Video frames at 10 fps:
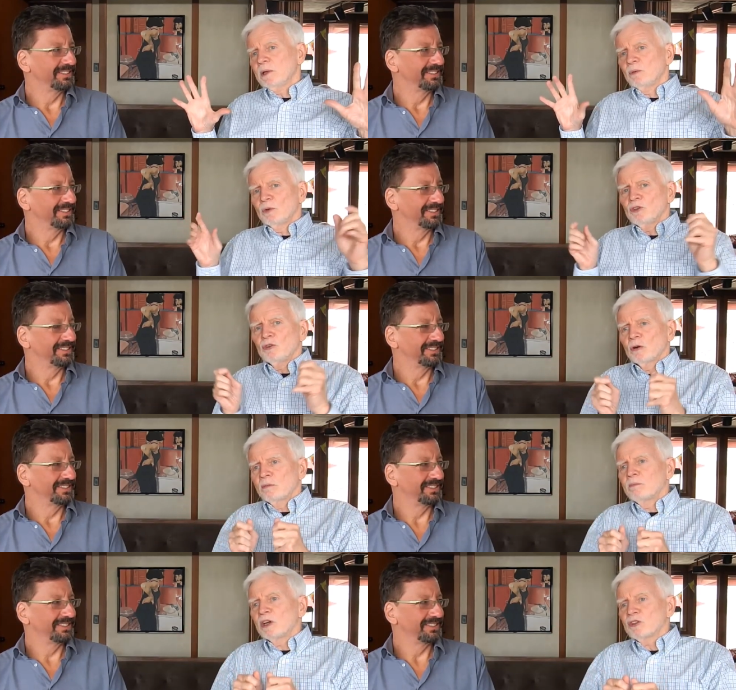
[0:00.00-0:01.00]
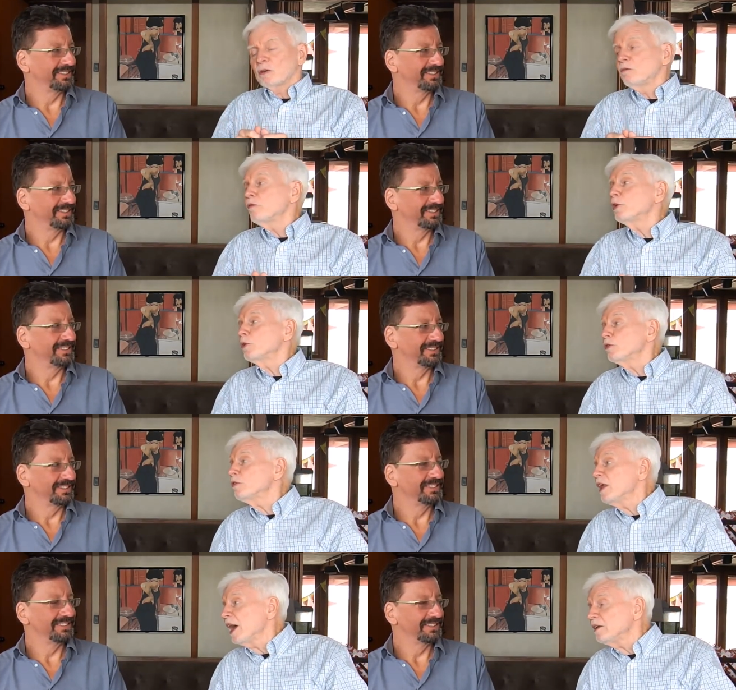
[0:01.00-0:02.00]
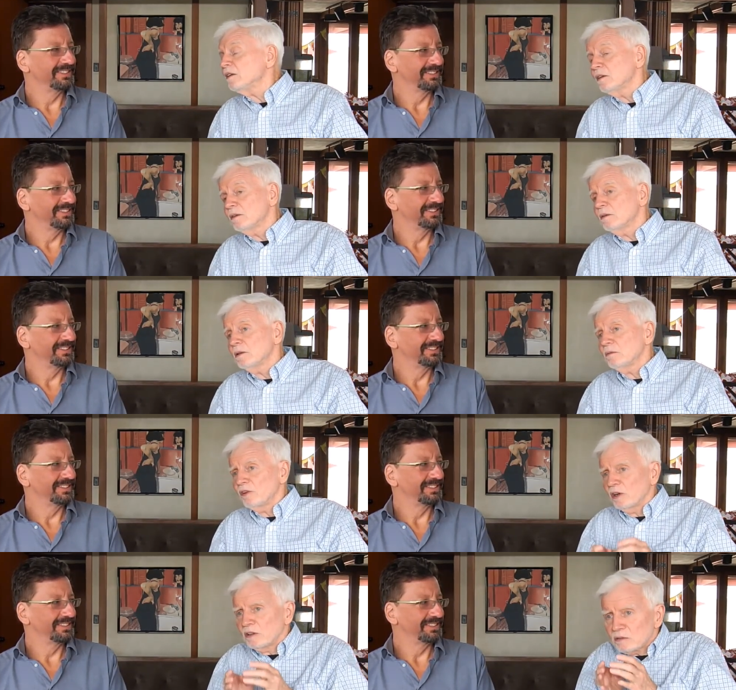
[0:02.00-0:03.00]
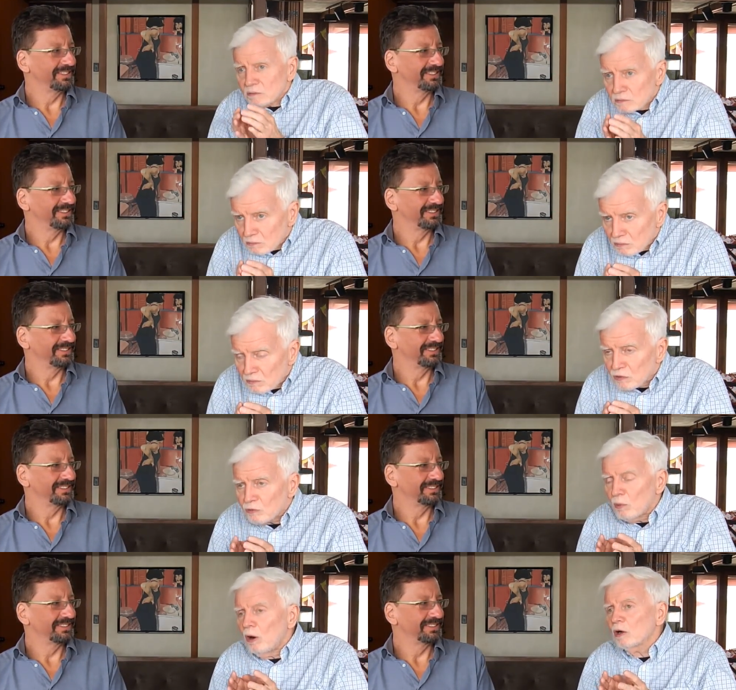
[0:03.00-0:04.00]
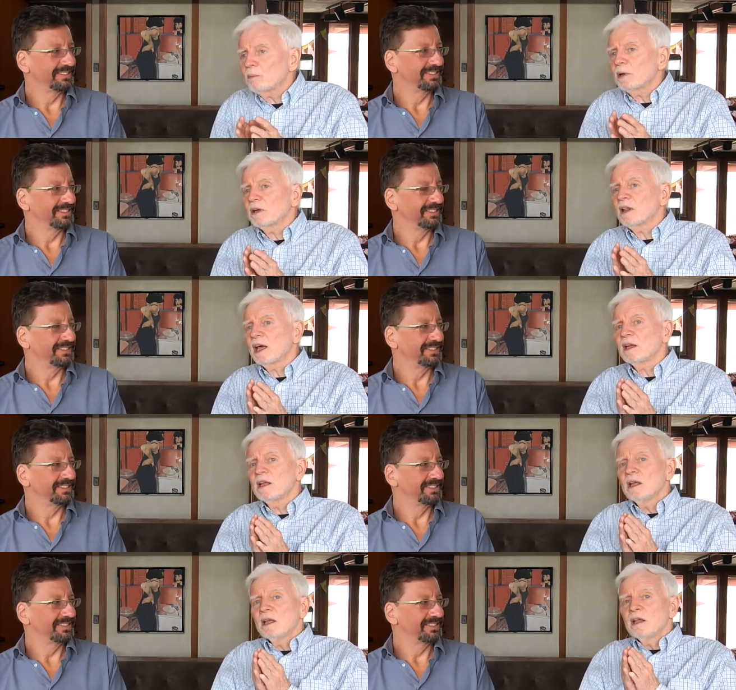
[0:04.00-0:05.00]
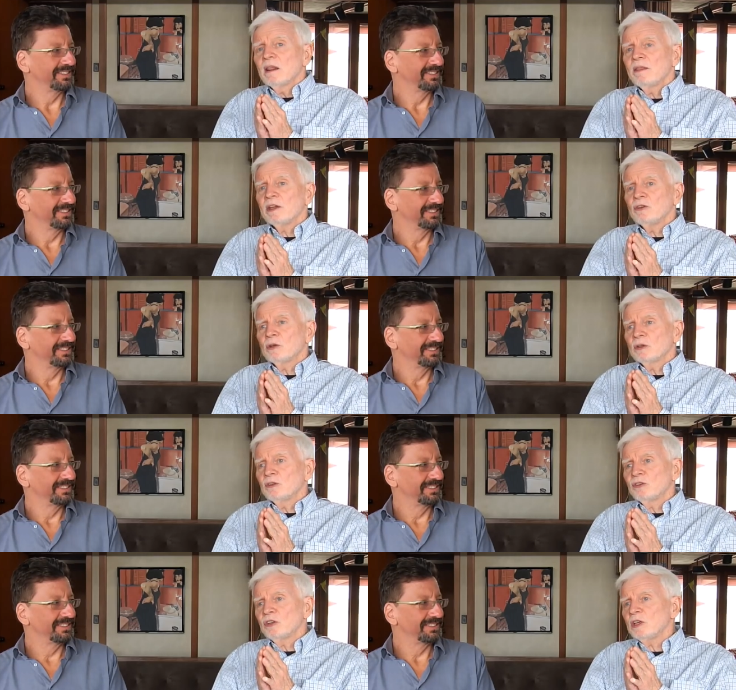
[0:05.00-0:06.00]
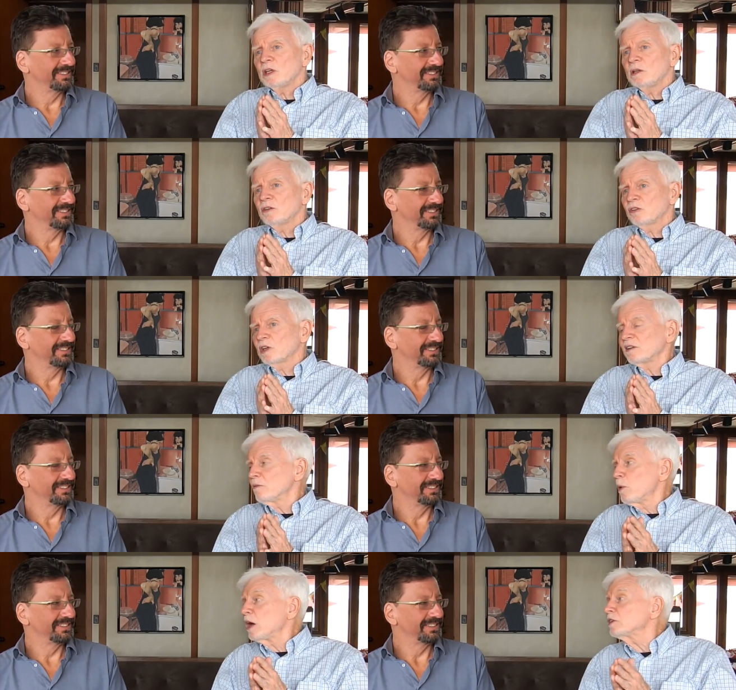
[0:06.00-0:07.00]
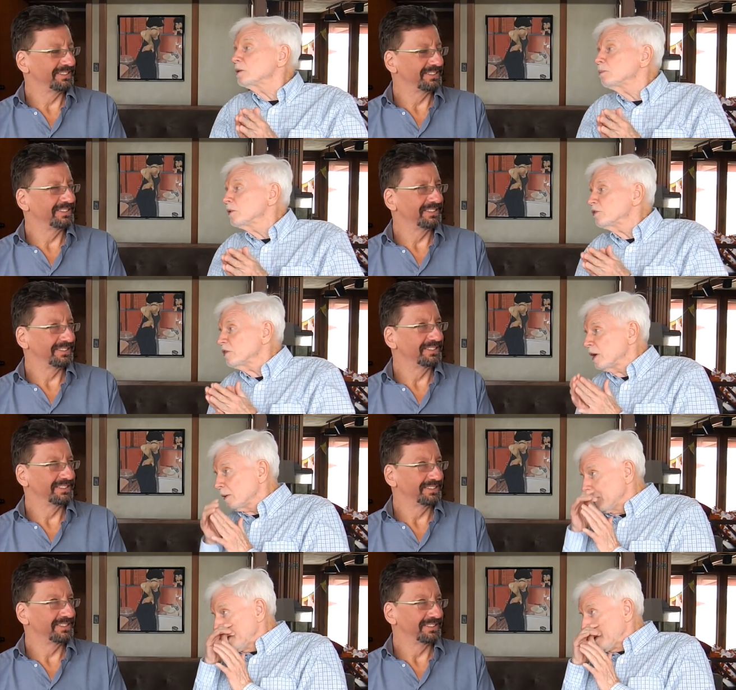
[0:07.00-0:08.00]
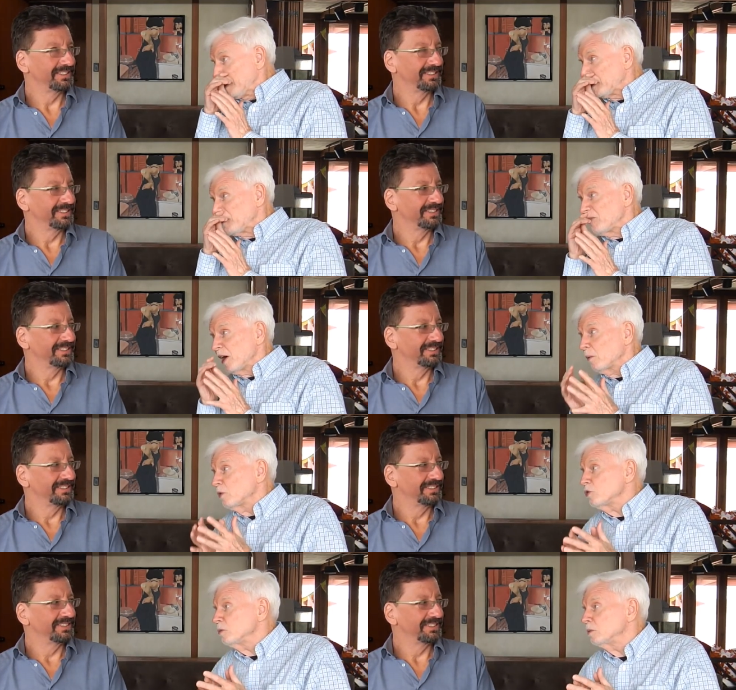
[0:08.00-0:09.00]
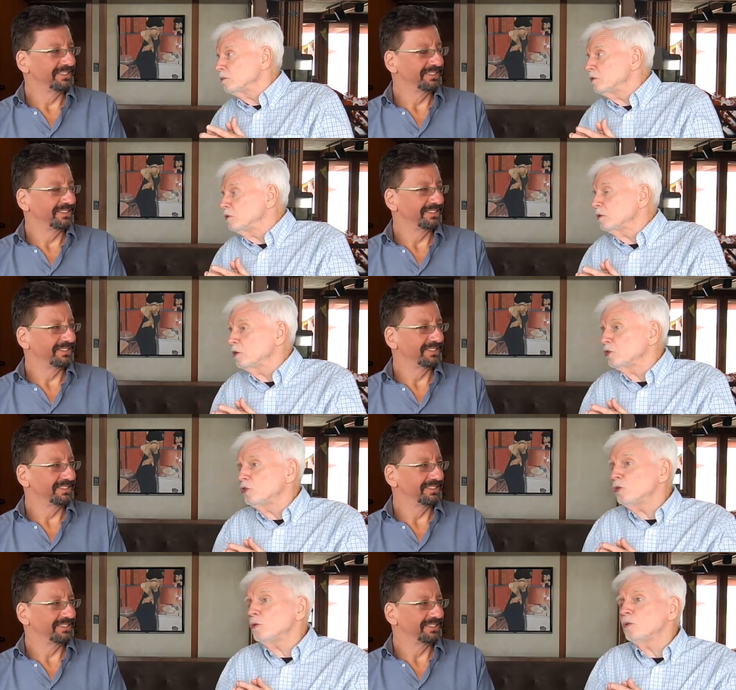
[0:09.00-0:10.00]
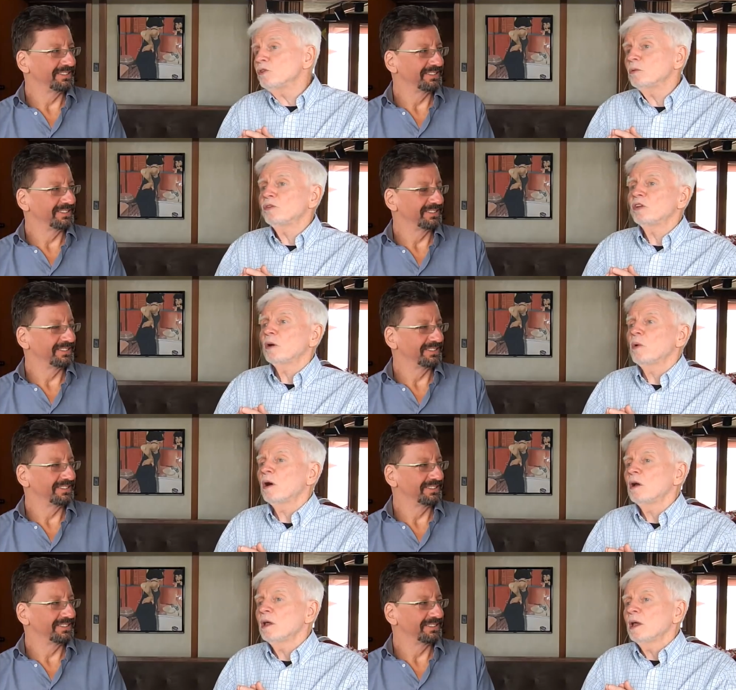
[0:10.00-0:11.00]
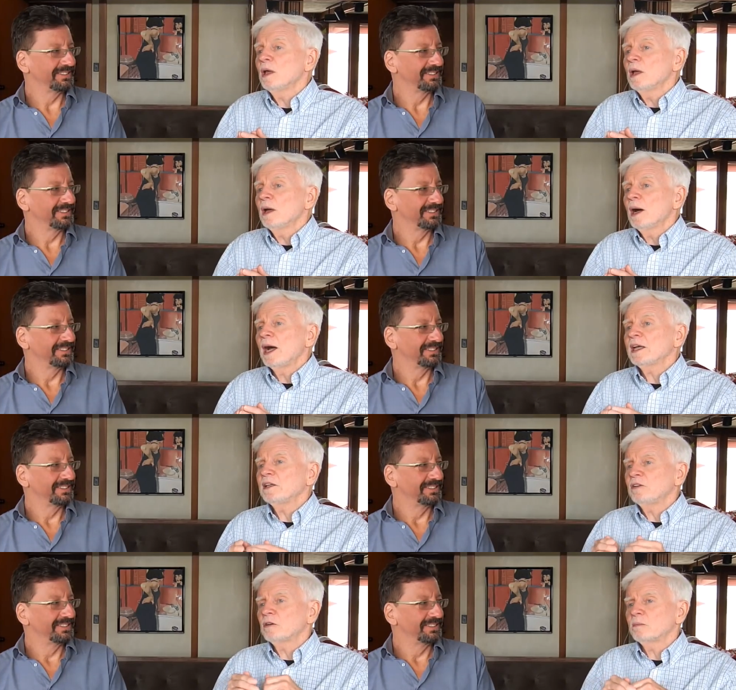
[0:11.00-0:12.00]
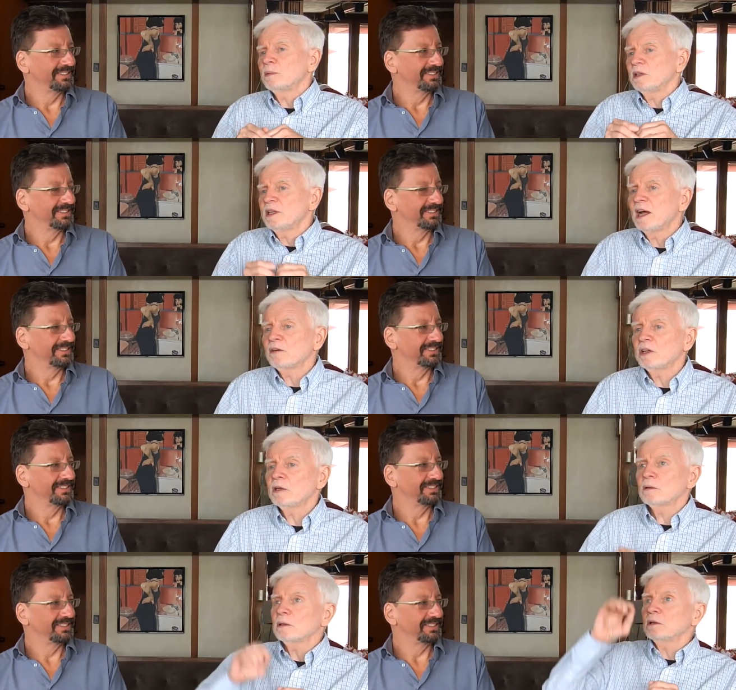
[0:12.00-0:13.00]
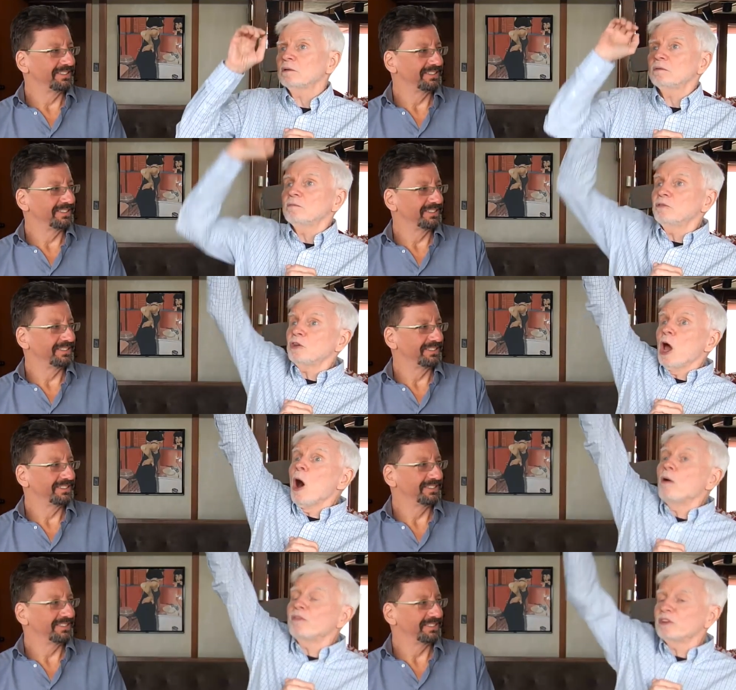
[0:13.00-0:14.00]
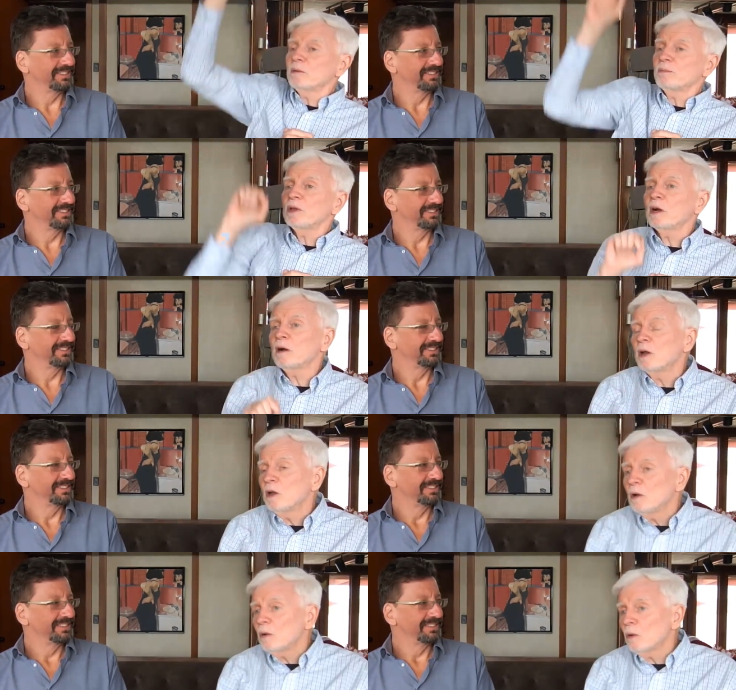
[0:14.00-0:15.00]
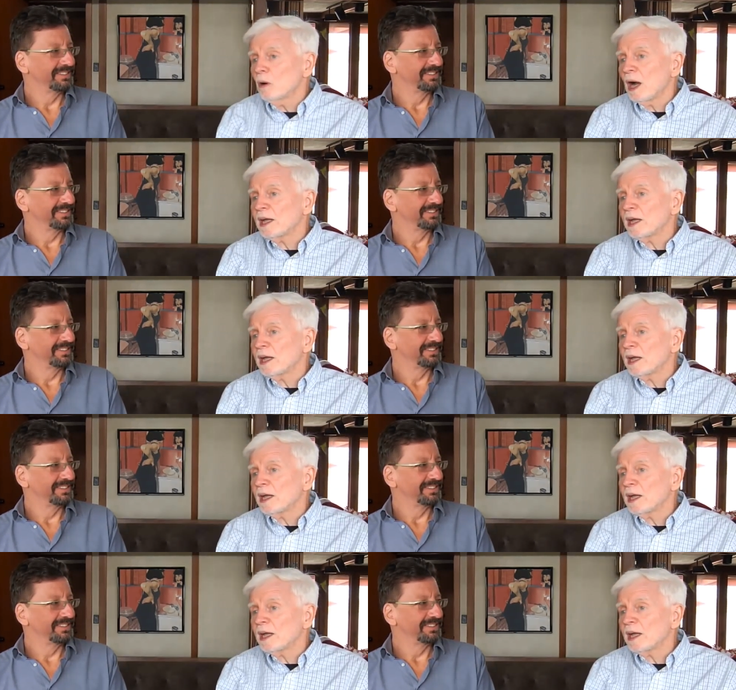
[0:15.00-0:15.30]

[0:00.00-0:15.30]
Speaker 1: in which you are much inferior to that, very small compared to that, then you can see, this is kind of a Bhakti approach now, that in fact what you would, could do was you would say, well, I can either be down here and self is up there, or